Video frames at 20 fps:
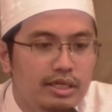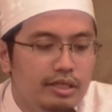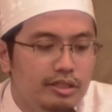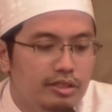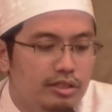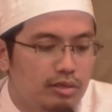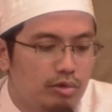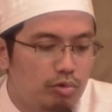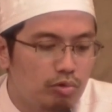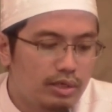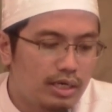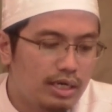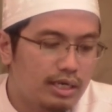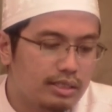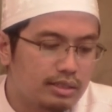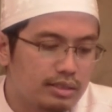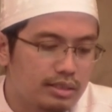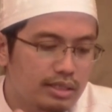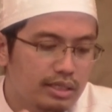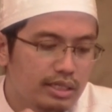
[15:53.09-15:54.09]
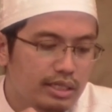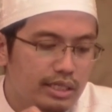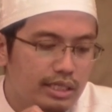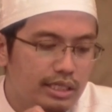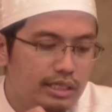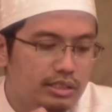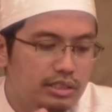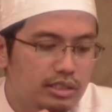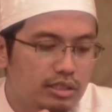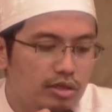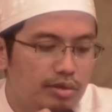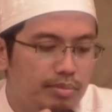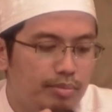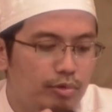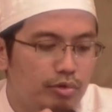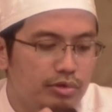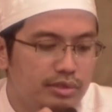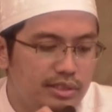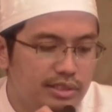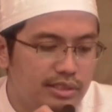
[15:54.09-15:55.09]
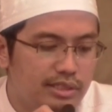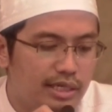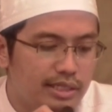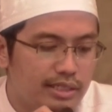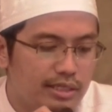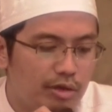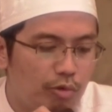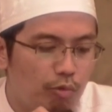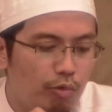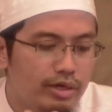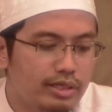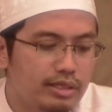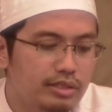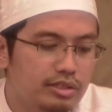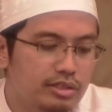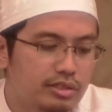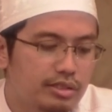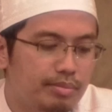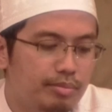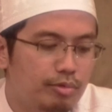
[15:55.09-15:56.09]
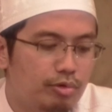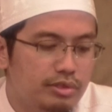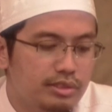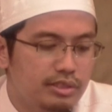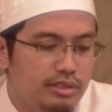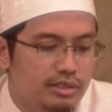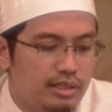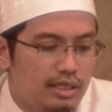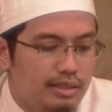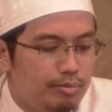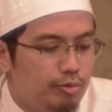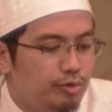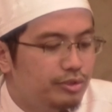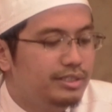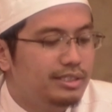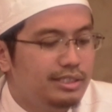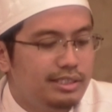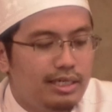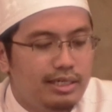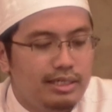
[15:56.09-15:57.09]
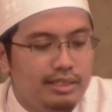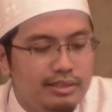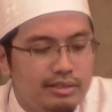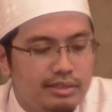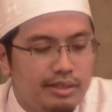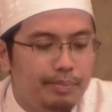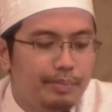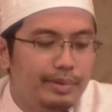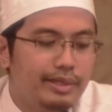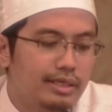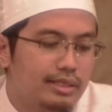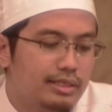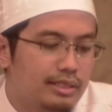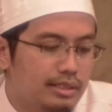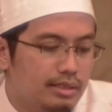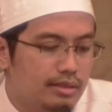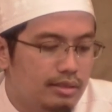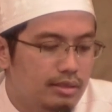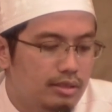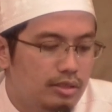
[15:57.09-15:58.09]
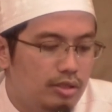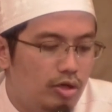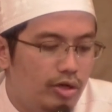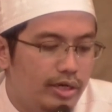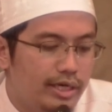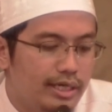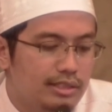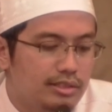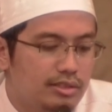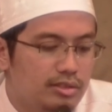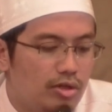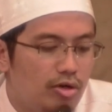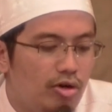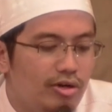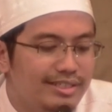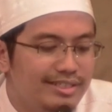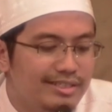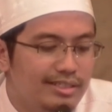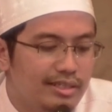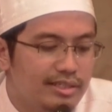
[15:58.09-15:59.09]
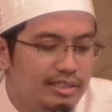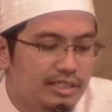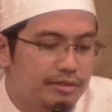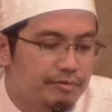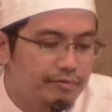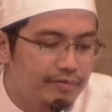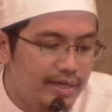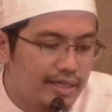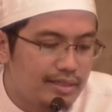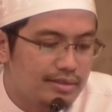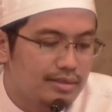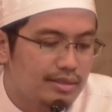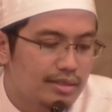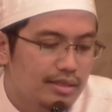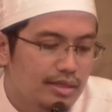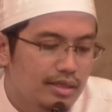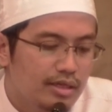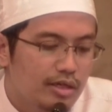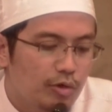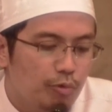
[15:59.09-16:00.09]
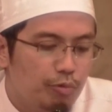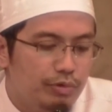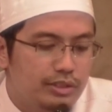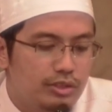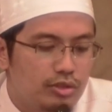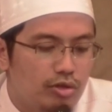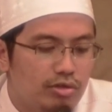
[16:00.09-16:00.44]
The Quran is a mukjizat. What is a mukjizat? Mukjizat is a miracle or extraordinary event which